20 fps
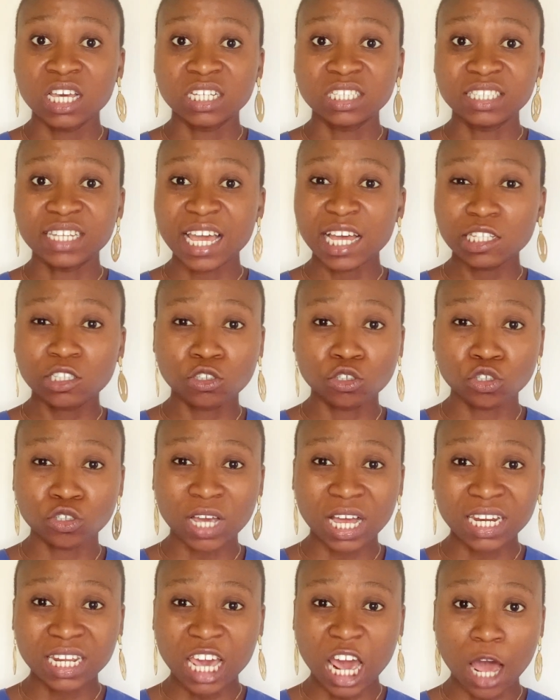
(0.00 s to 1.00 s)
Death
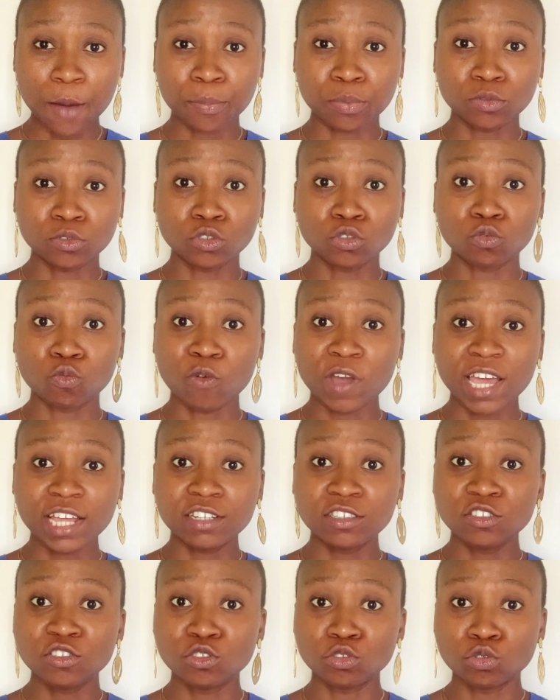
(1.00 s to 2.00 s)
usually happens
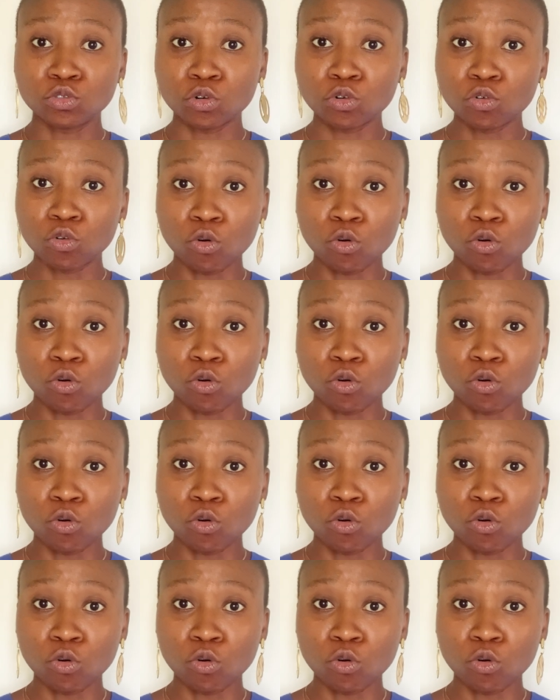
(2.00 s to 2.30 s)
when you don't